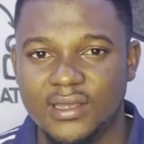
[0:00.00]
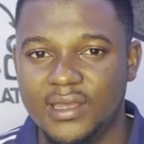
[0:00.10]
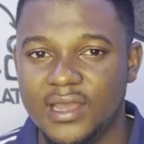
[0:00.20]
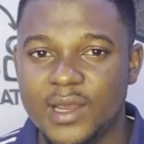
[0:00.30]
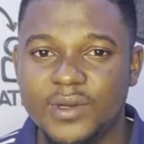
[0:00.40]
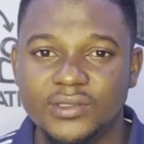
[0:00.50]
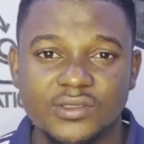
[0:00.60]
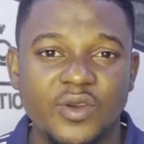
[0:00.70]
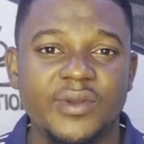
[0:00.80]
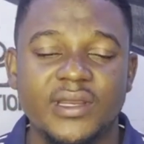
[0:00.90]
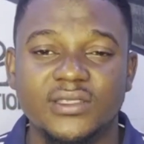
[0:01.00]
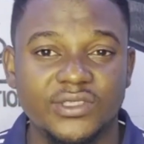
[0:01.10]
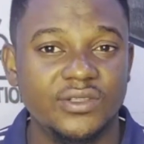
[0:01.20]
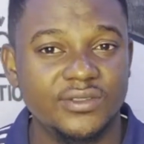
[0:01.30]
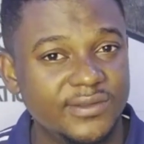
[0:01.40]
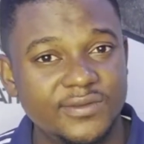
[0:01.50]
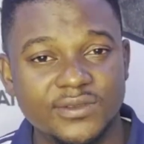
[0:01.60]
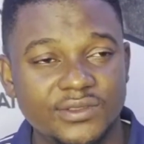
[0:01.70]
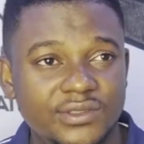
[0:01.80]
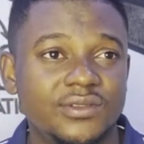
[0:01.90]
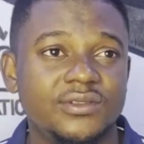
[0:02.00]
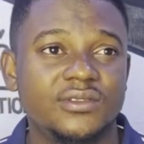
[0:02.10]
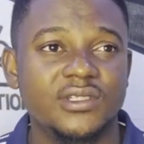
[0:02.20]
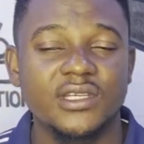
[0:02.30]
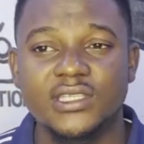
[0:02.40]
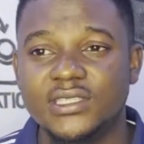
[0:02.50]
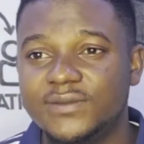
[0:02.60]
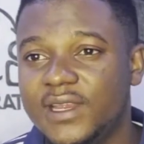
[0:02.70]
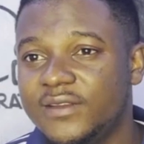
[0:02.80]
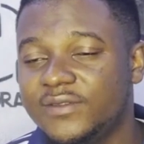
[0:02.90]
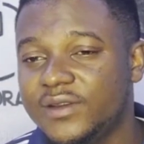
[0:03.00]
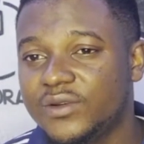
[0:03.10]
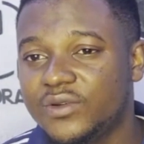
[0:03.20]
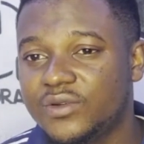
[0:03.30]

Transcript: A hacker might just come in and doing all the fonts. So it's very, very